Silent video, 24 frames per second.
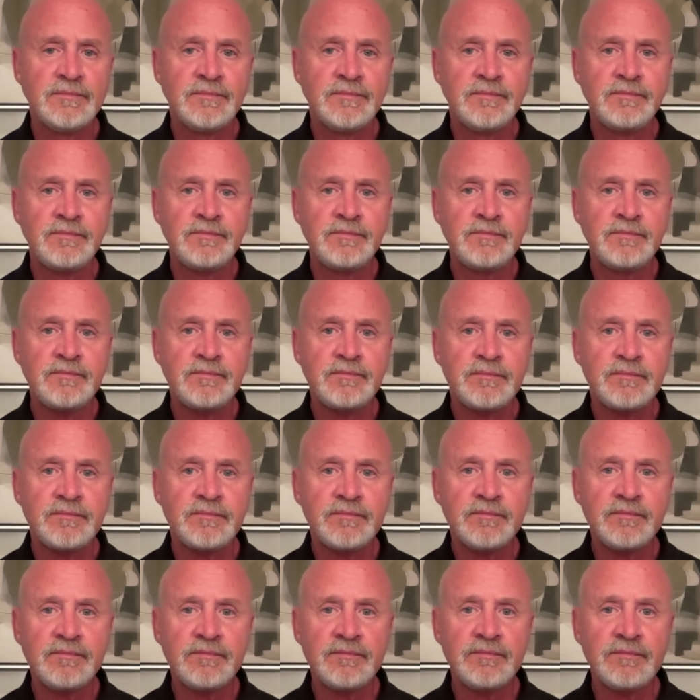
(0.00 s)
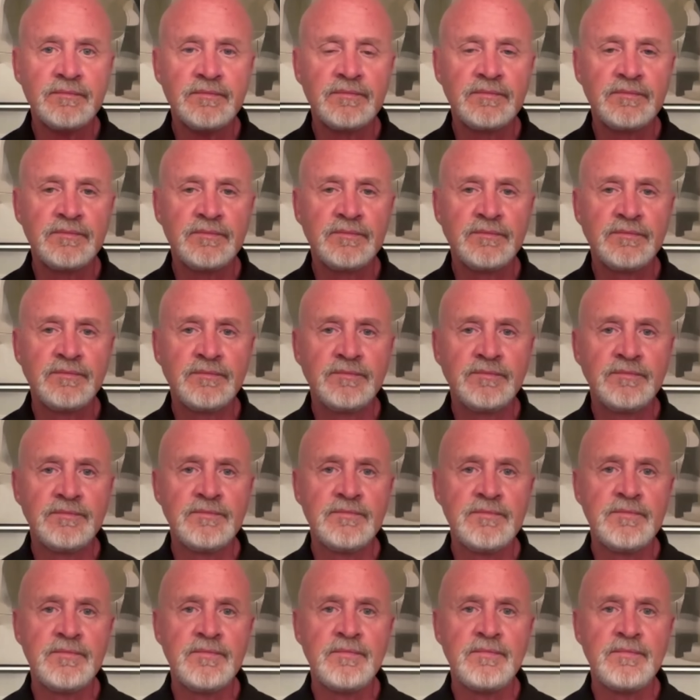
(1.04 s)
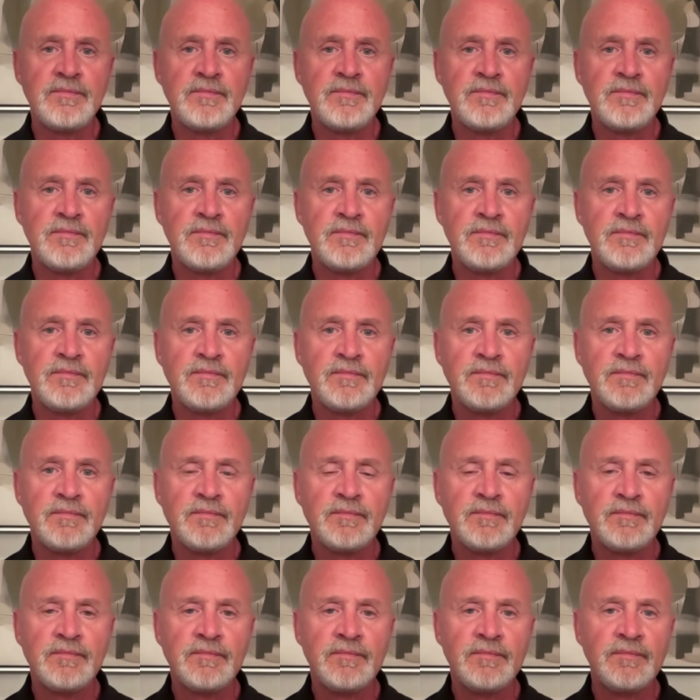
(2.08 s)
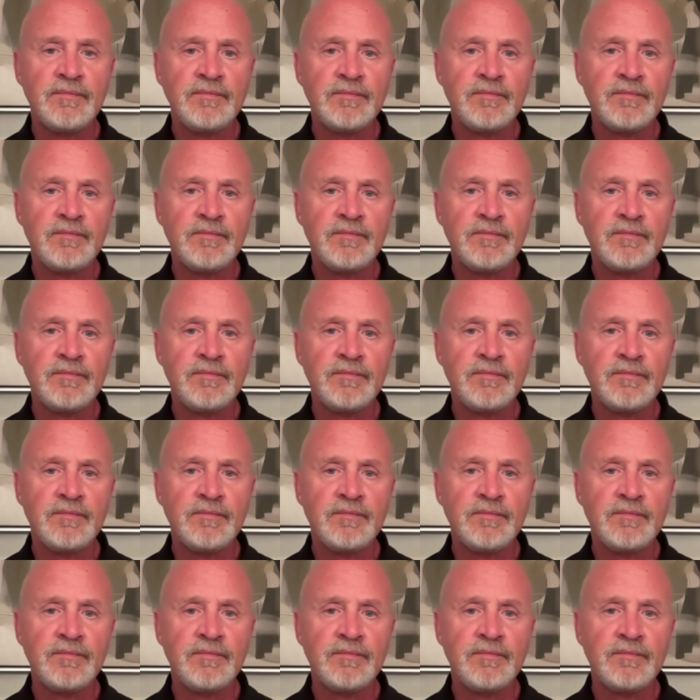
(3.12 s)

This person isn't speaking.